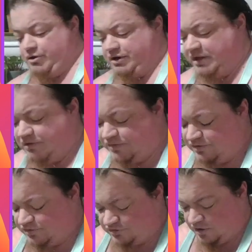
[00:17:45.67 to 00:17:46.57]
we're going to give
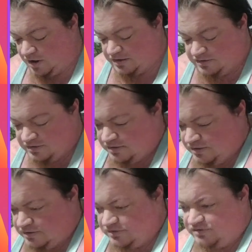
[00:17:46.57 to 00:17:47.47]
this a shot,
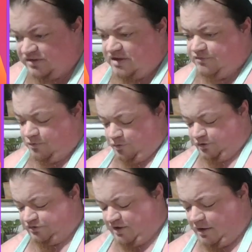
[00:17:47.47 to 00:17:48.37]
see if it
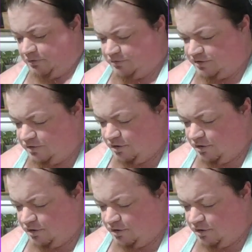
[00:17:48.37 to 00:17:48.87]
works out.